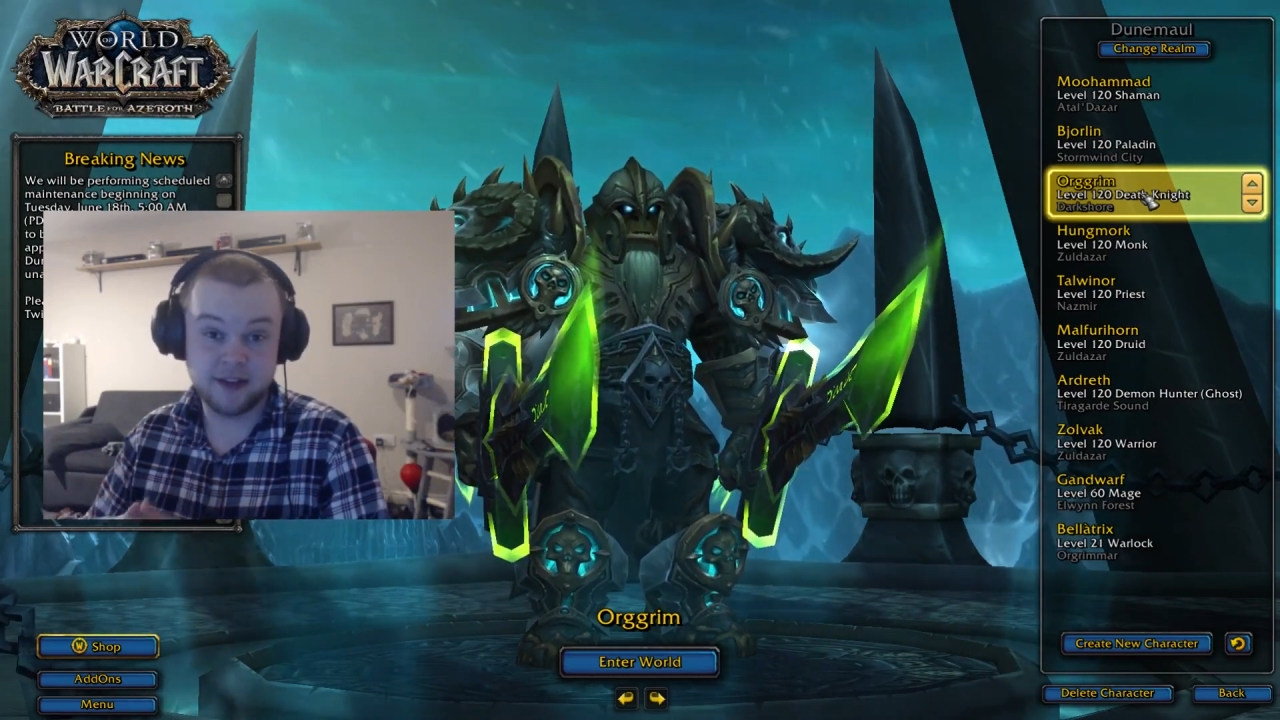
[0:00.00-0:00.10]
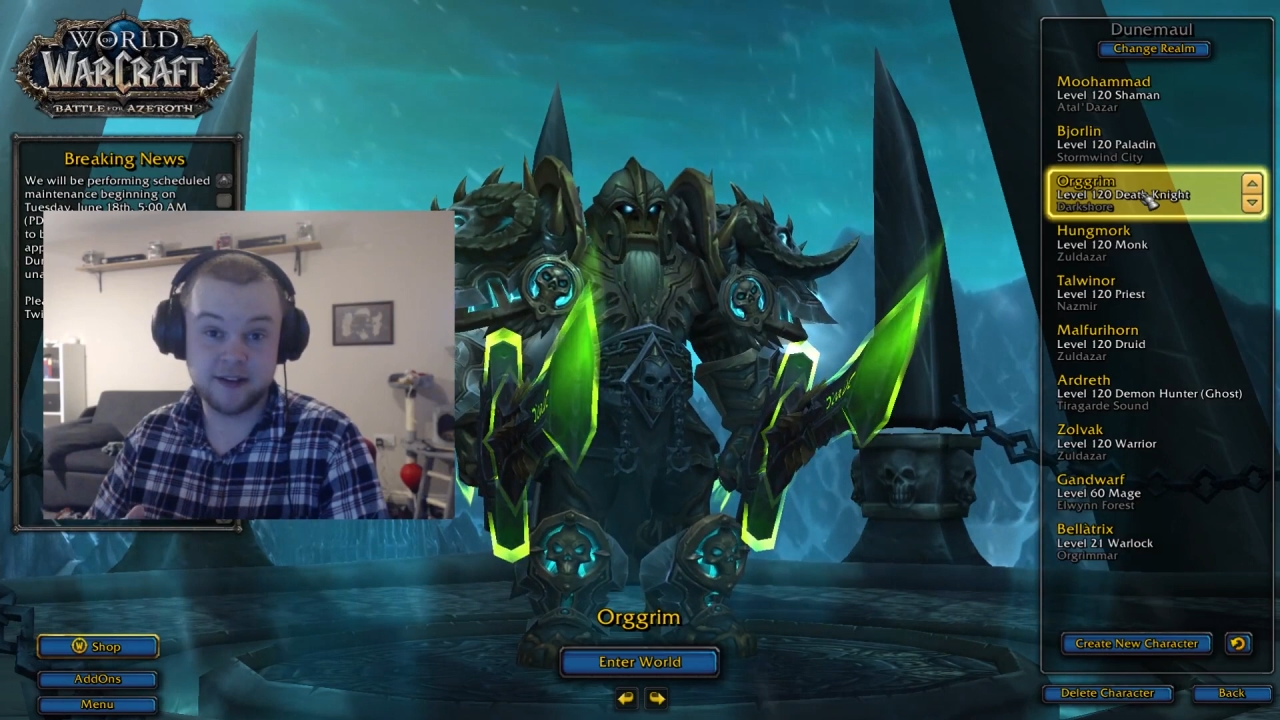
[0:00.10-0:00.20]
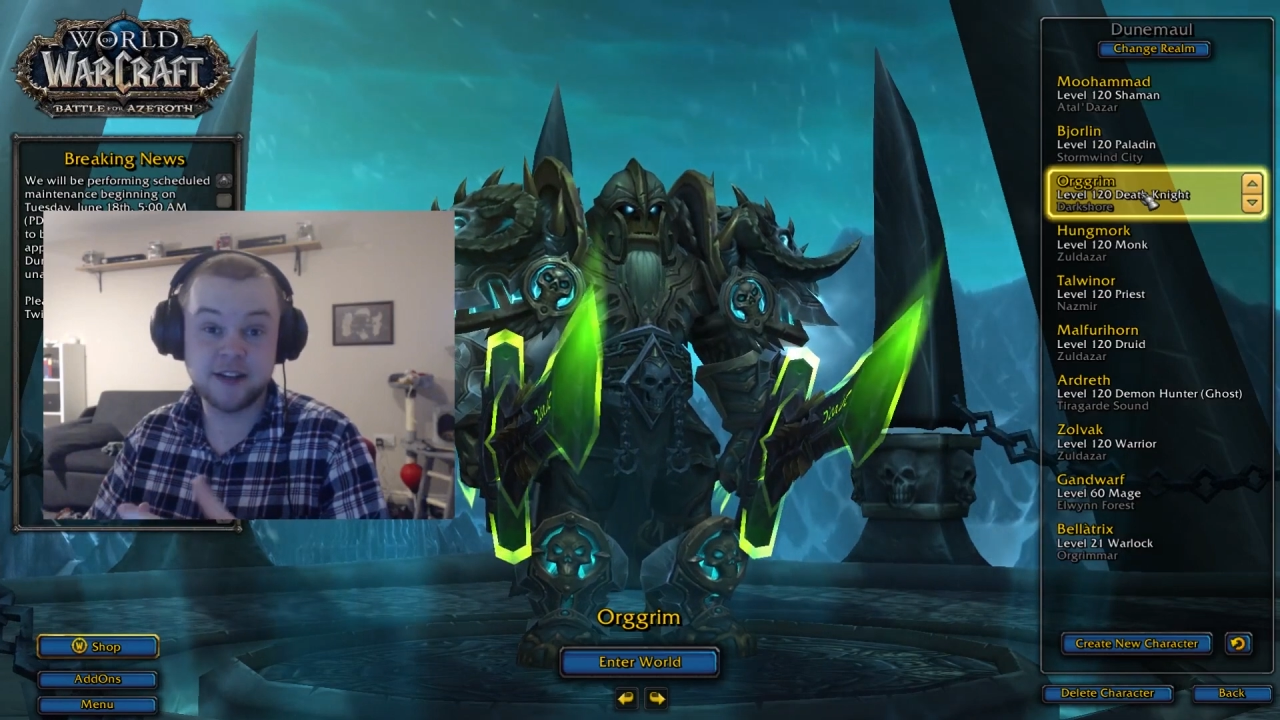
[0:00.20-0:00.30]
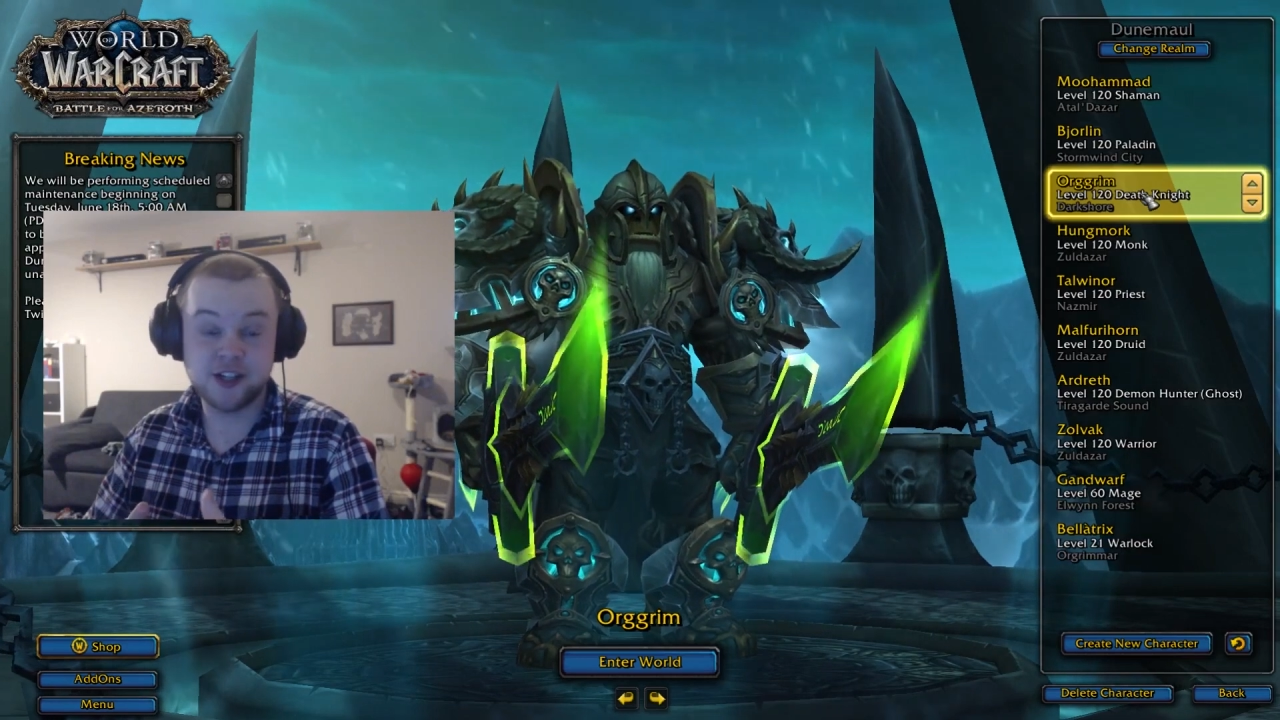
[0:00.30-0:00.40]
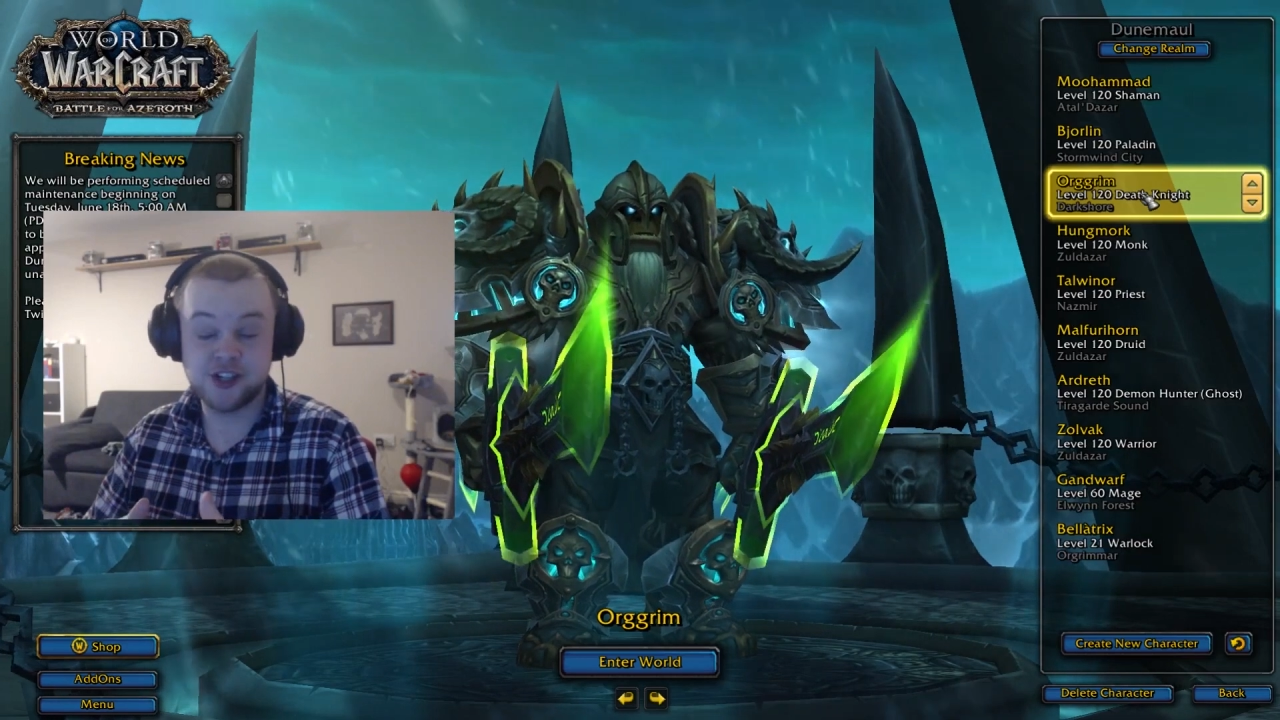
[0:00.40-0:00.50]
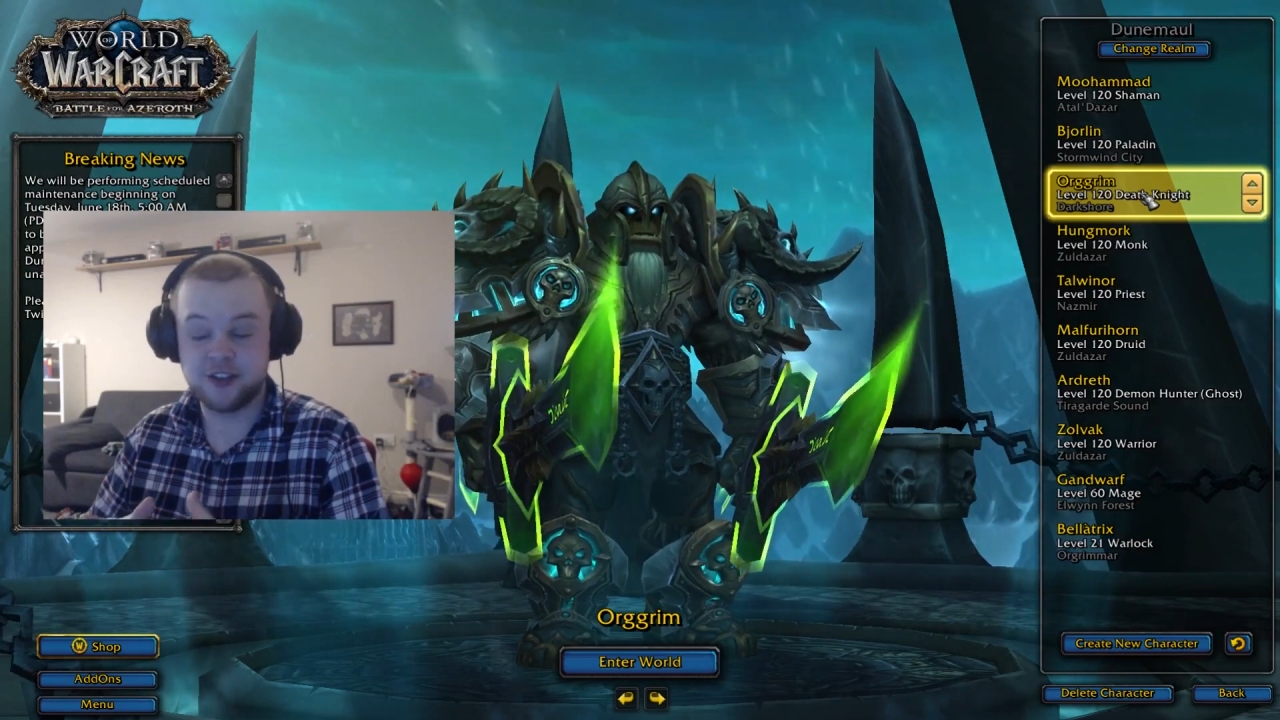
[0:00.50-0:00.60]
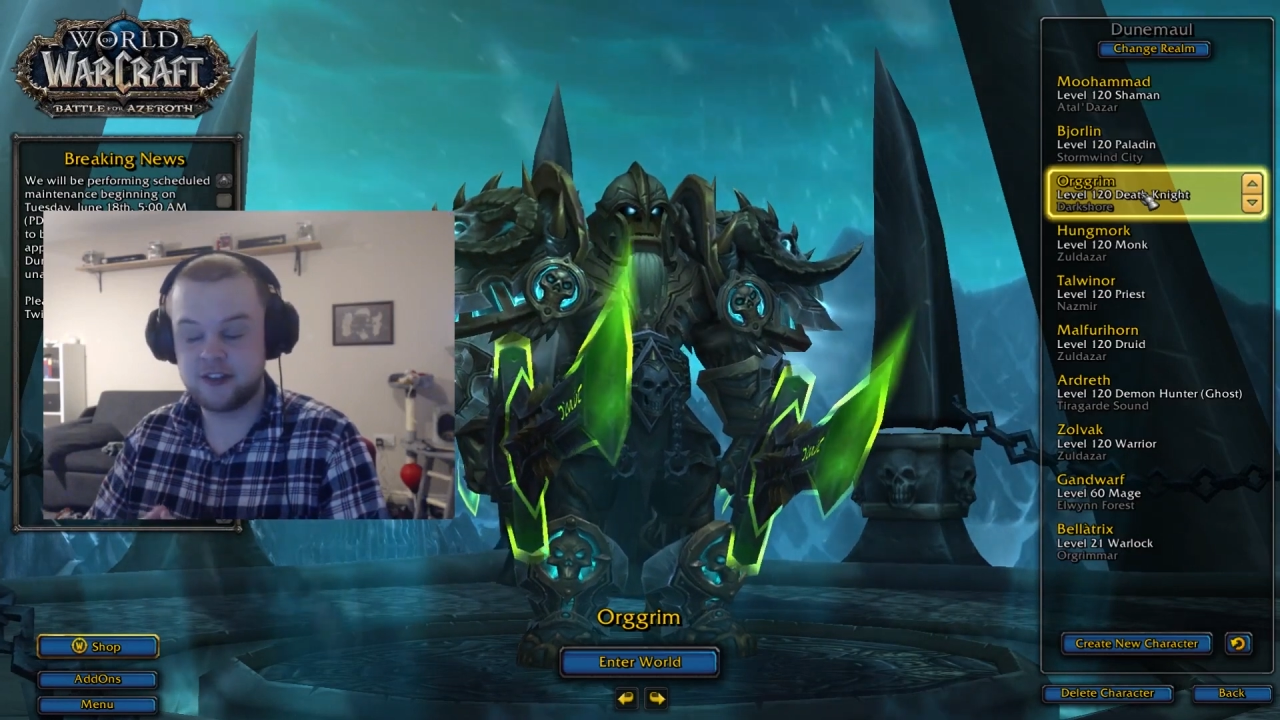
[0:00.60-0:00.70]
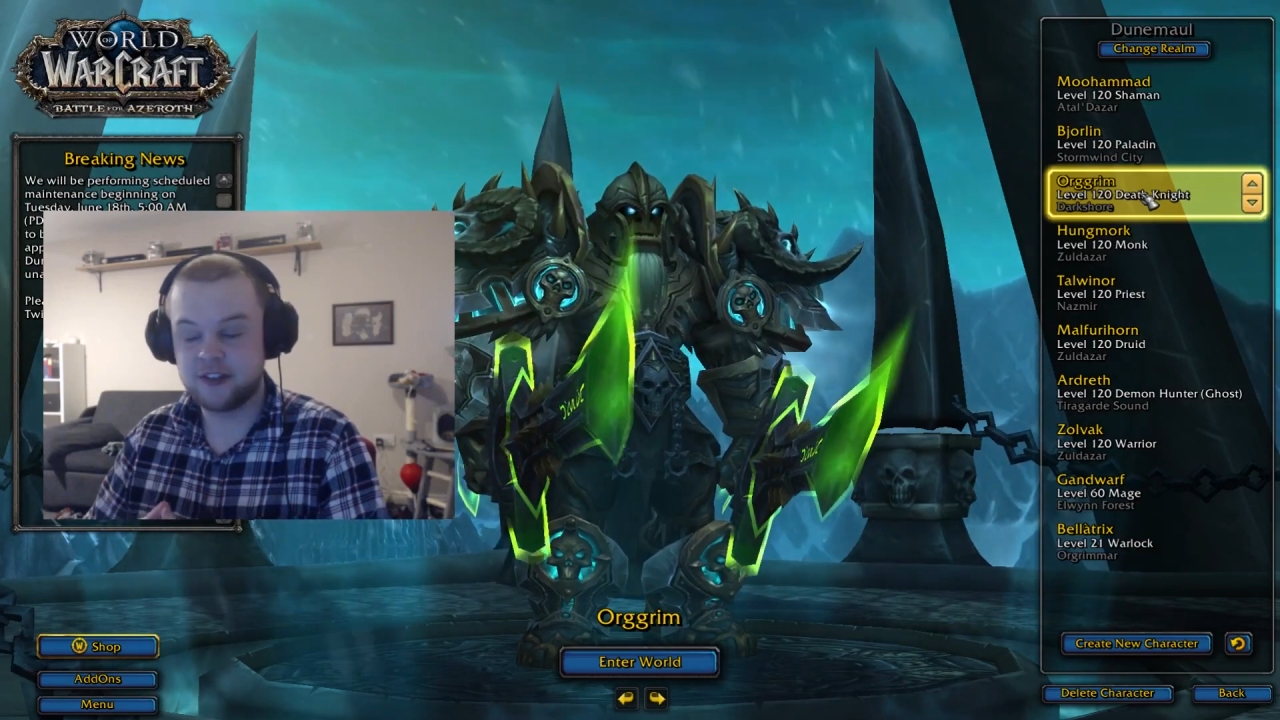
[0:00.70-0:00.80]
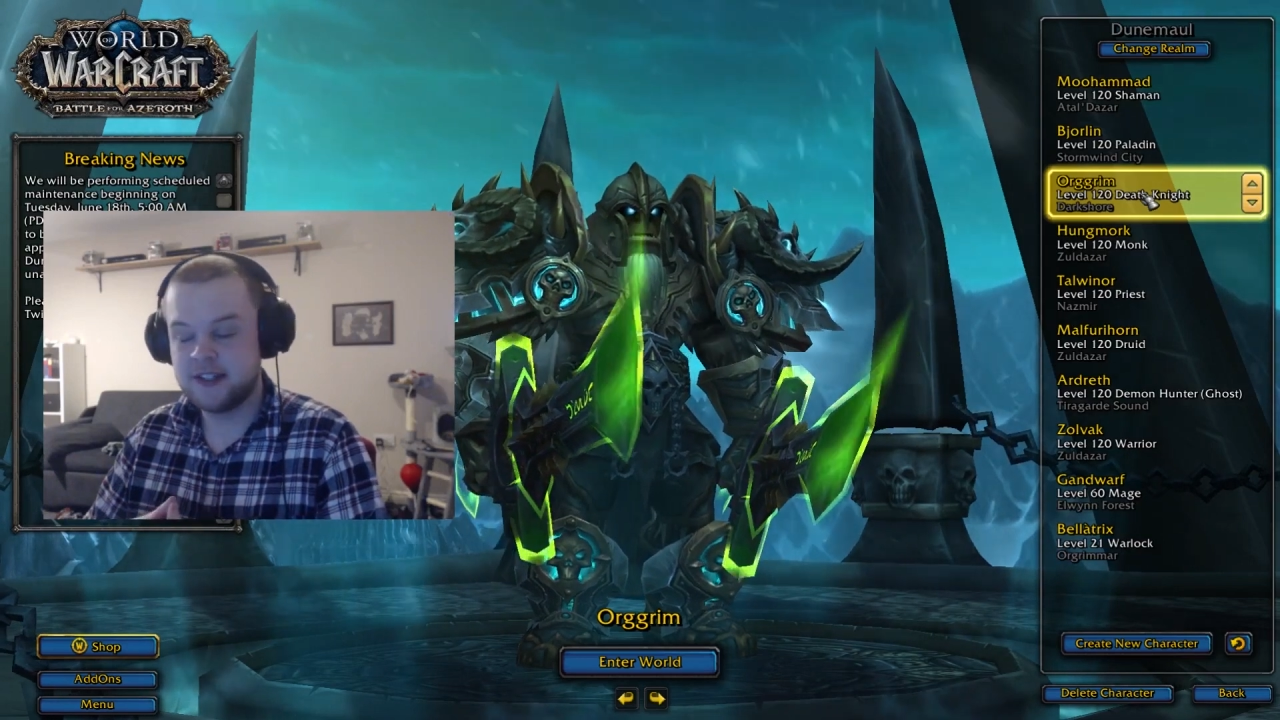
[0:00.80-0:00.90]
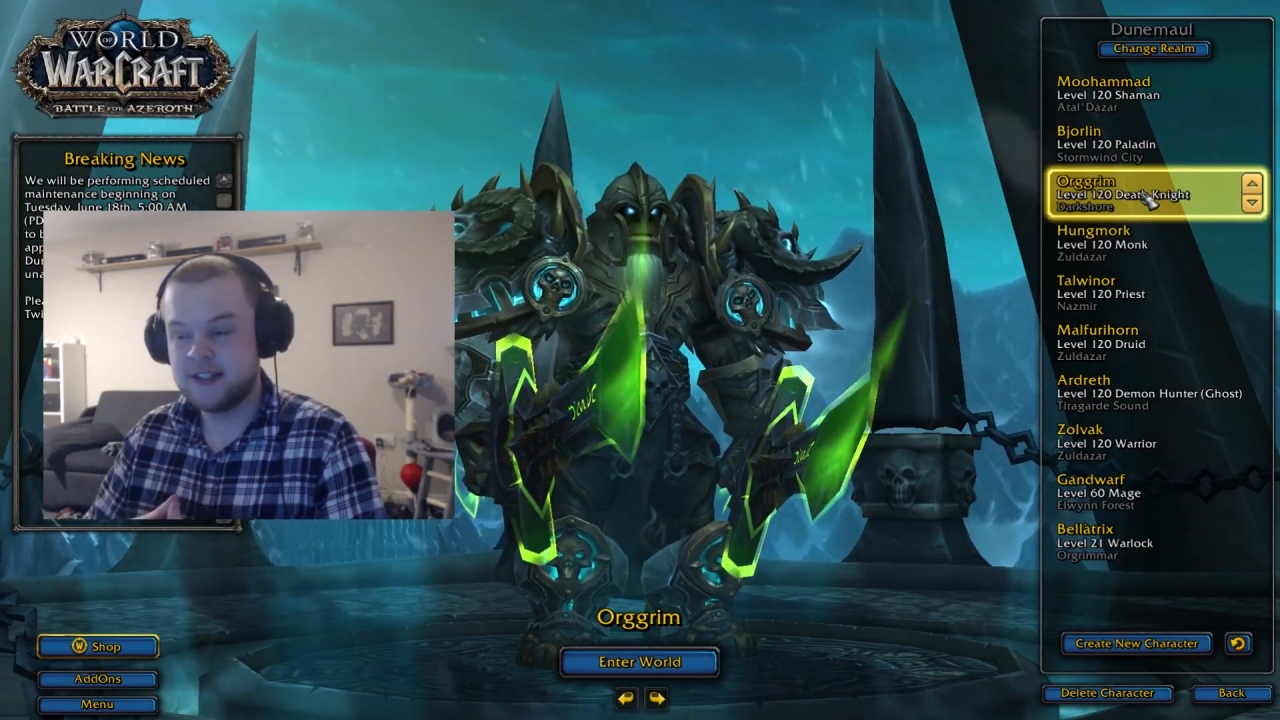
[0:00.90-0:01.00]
did dungeons,